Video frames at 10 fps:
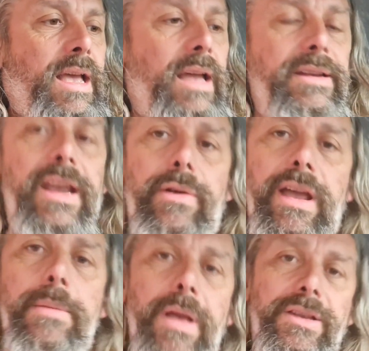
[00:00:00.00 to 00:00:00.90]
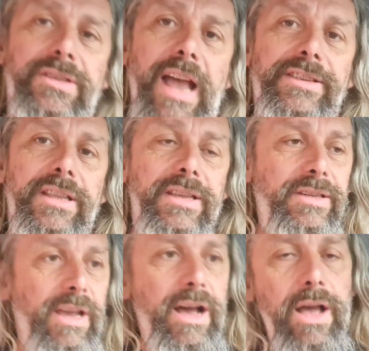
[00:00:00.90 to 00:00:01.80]
And here I am, sat in
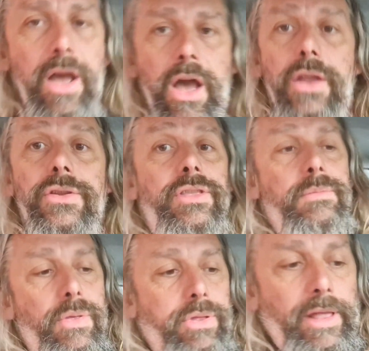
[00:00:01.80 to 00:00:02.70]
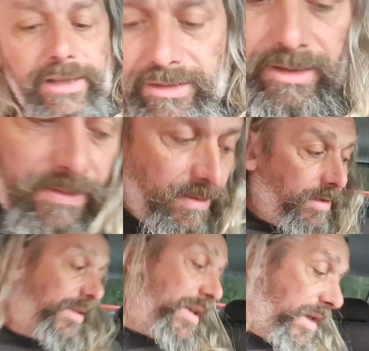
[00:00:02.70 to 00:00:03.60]
this car another month later,
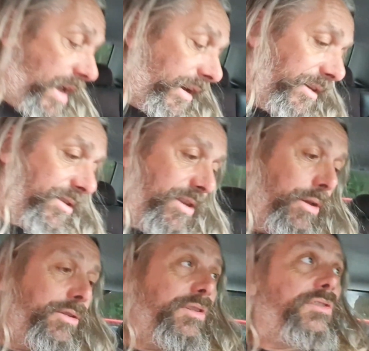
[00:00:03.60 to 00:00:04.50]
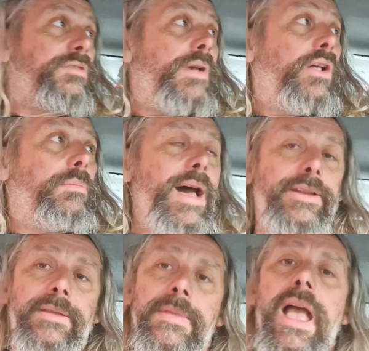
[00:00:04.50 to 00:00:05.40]
and it still doesn't smell
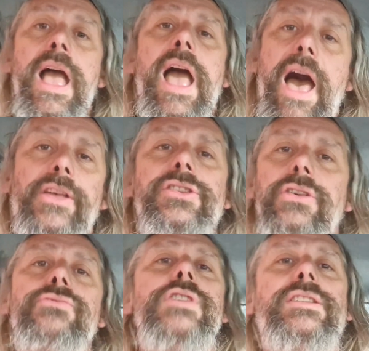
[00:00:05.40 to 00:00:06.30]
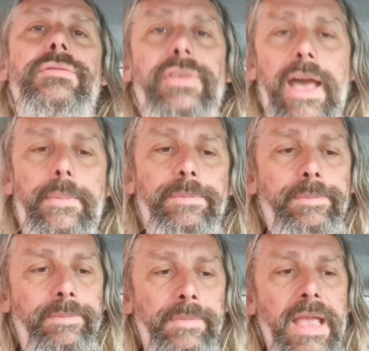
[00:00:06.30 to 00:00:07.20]
bad. And there's a good reason for that,
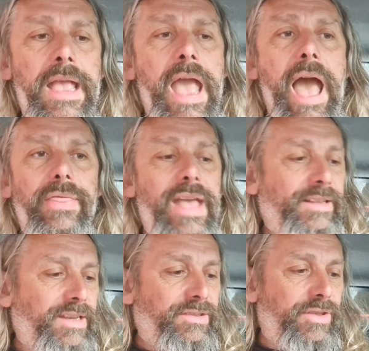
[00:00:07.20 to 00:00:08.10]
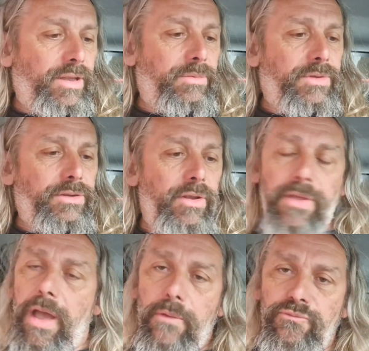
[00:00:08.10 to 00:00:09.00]
and that is that there
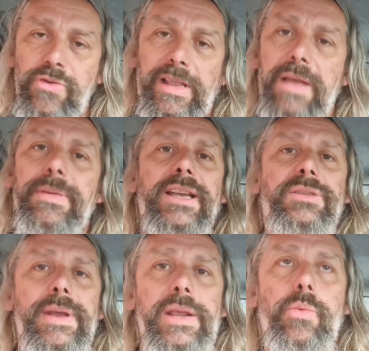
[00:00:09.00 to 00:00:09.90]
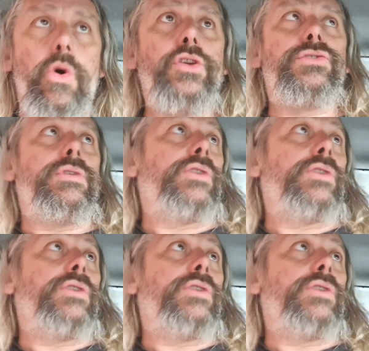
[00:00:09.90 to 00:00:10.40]
doesn't really appear to be any water